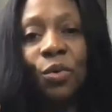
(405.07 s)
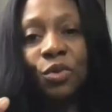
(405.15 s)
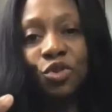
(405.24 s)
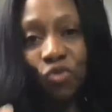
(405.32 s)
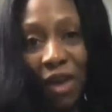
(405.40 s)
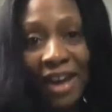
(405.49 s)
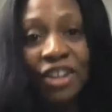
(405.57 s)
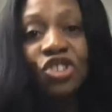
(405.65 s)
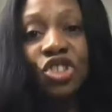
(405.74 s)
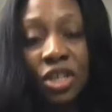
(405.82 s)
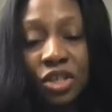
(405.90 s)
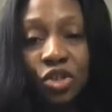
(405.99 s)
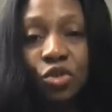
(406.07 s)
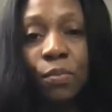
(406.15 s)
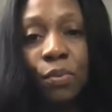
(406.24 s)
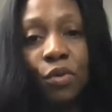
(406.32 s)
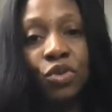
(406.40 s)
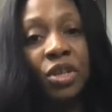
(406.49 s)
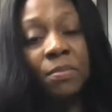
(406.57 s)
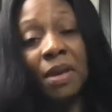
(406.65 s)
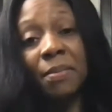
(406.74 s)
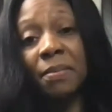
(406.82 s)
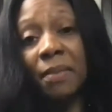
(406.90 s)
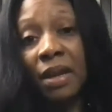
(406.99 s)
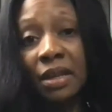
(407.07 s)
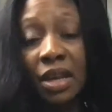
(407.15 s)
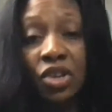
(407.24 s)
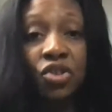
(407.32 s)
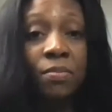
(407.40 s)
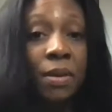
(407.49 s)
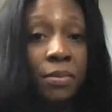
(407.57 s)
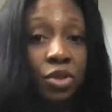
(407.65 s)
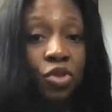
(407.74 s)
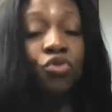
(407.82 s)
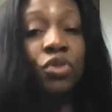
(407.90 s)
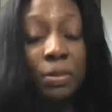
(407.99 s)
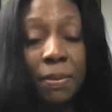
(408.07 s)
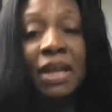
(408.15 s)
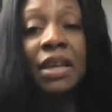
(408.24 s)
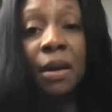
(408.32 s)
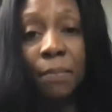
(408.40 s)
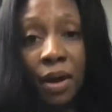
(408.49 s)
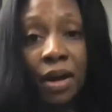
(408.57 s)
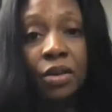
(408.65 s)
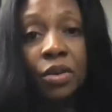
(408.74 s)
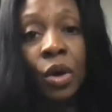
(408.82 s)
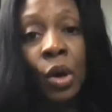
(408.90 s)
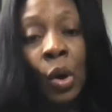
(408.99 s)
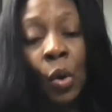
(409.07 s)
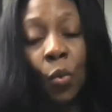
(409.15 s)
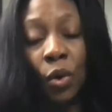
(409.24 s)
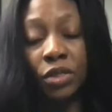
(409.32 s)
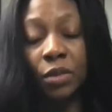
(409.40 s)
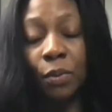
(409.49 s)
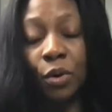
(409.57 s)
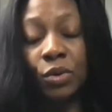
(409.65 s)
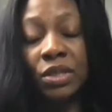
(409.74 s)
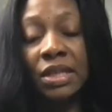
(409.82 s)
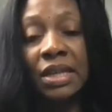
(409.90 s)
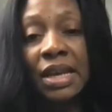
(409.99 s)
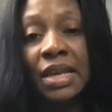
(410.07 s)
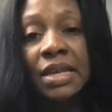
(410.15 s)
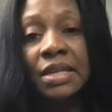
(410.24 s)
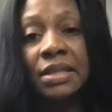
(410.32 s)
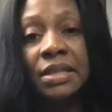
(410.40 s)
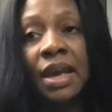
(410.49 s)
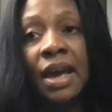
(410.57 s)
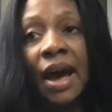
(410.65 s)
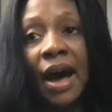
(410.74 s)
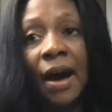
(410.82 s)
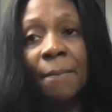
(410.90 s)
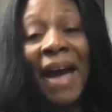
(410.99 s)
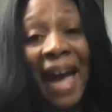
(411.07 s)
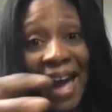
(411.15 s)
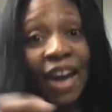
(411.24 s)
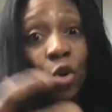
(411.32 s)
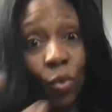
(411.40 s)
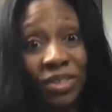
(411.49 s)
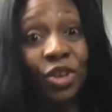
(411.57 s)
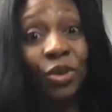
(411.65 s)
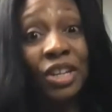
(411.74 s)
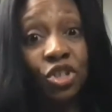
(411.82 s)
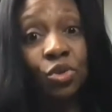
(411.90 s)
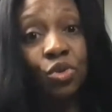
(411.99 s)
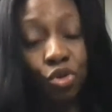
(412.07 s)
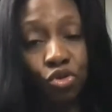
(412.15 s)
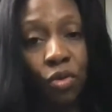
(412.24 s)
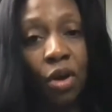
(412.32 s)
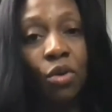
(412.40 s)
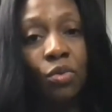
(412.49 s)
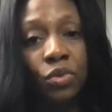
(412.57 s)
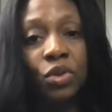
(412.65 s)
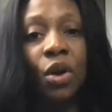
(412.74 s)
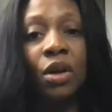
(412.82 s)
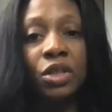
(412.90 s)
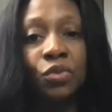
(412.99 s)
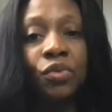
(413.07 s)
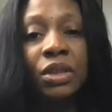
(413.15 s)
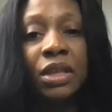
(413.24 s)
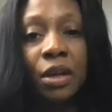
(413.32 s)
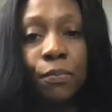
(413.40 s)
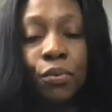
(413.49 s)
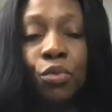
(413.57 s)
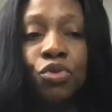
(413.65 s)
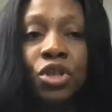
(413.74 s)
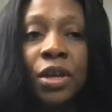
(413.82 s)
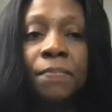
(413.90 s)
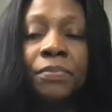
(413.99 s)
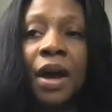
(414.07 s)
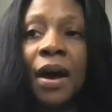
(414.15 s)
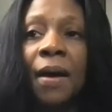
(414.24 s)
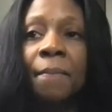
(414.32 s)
strategies to approach it, maybe medication, maybe surgery, depending upon what the person is at, or what their issues or struggles are, to really approach it.